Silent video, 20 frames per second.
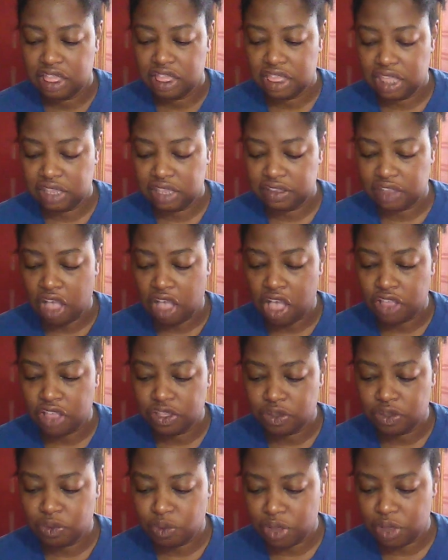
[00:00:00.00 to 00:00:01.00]
This
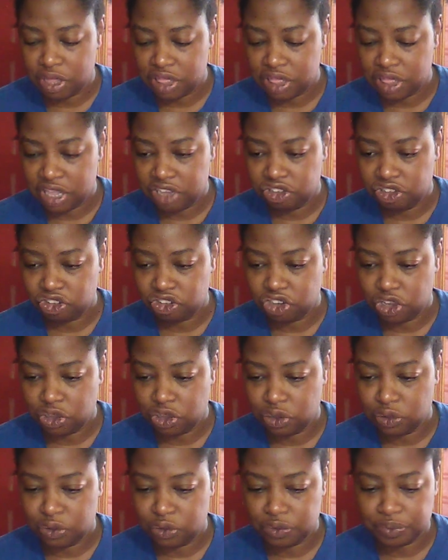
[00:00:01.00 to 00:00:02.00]
other one they
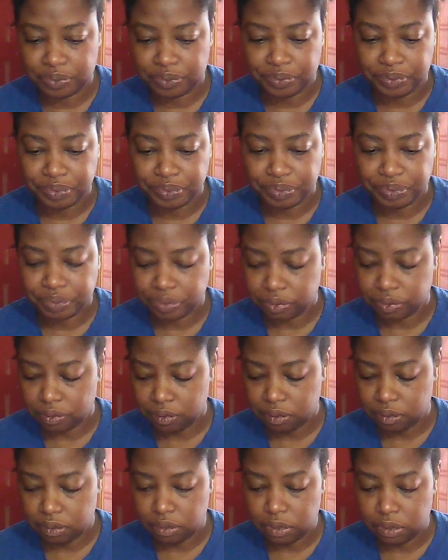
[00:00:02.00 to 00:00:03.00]
show,
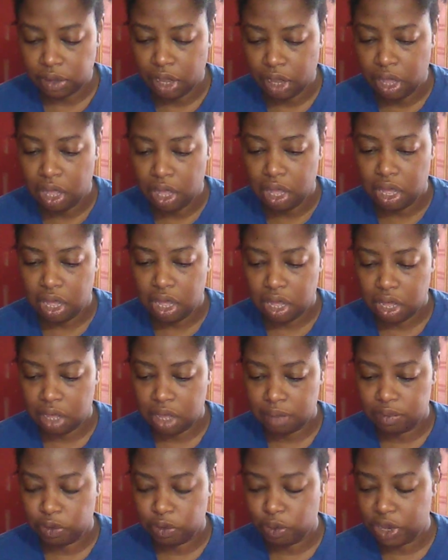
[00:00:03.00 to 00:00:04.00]

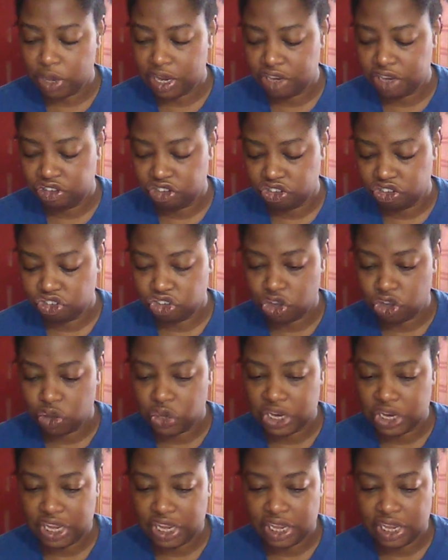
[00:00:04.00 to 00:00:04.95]
the one I just showed,